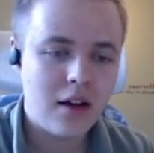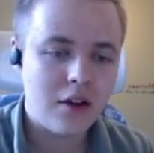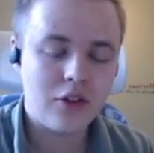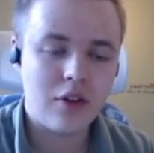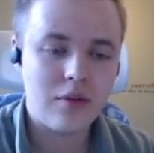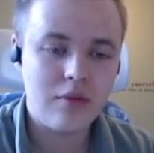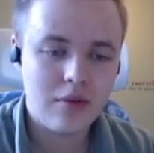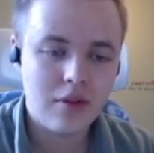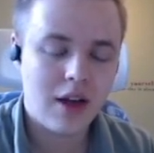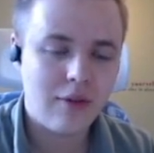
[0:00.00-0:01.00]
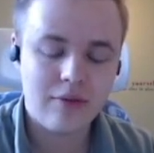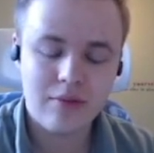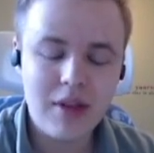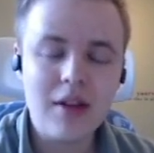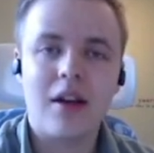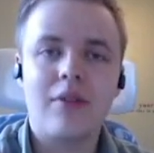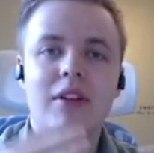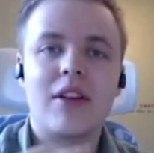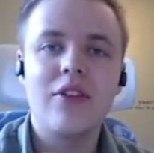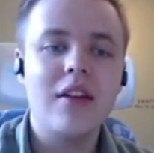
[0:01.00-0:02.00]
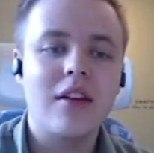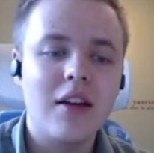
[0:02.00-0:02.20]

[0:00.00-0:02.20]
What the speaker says: So I think that's it.